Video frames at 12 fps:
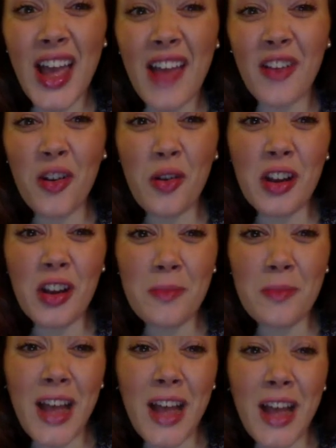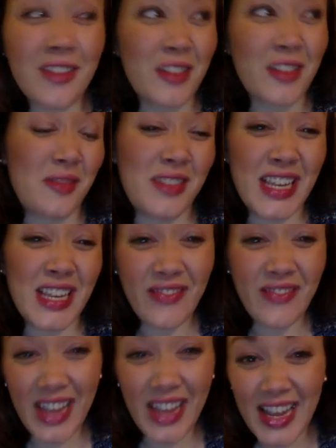and they're going to go buy their new
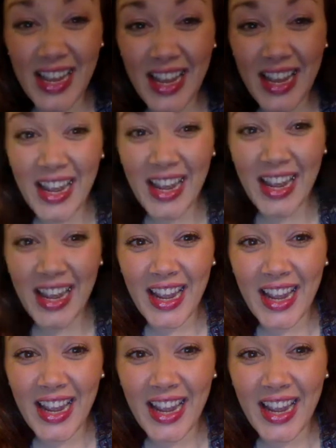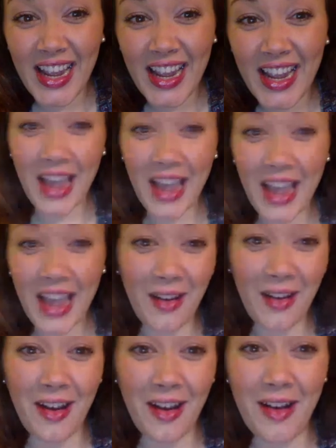TVs or their new
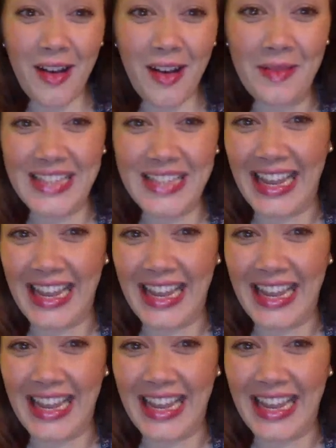laptops.